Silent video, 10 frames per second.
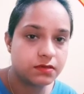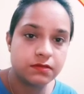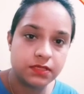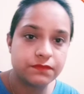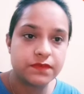
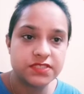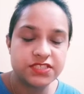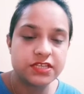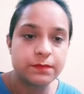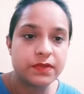the
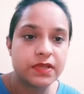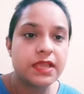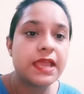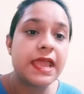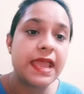first step
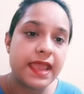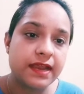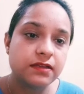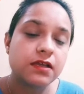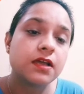
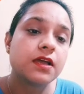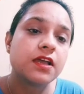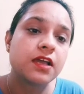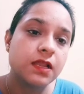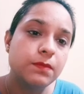and
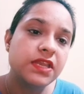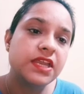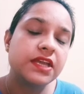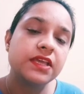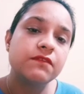
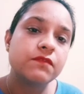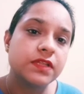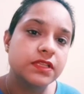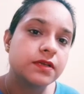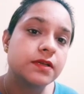culminating
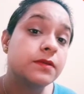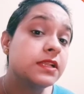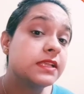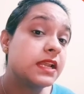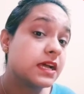with
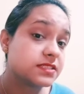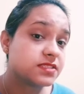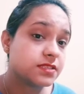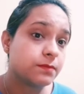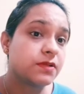the
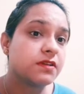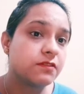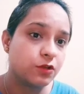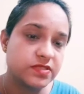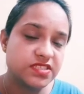last step.
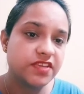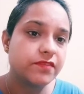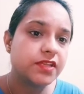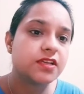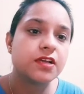Commencing
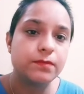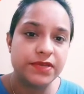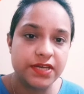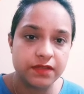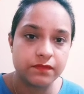with,
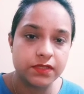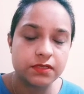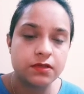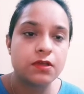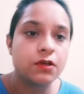culminating with.
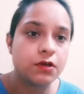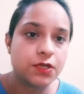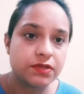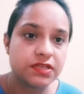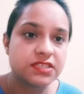Or
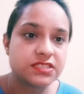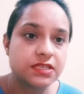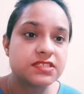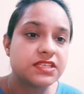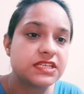you can
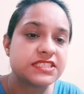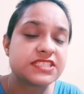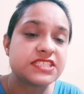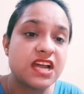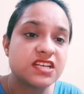say that
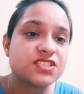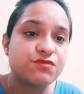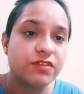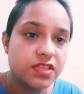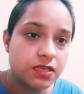
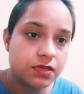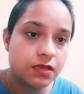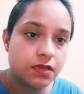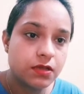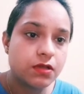starts with
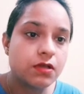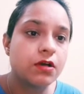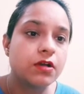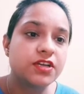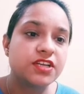
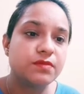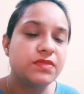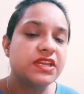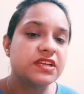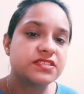or
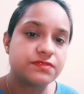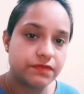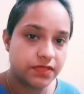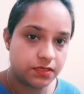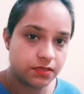terminates
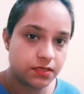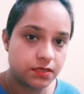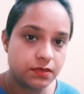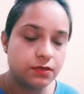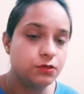with.
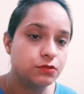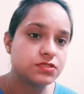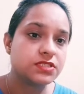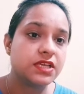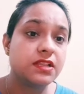
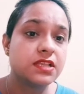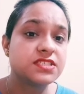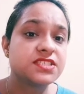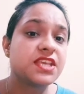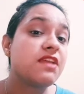Use in
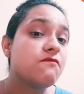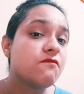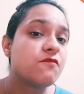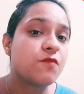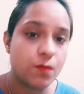the same
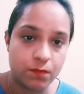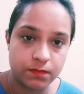form.